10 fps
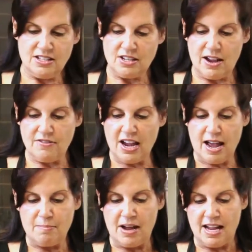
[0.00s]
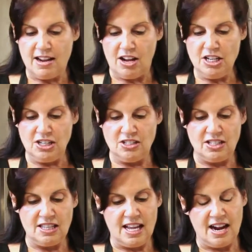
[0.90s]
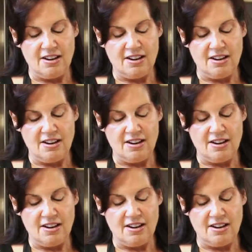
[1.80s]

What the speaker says: So I've got my onions in there.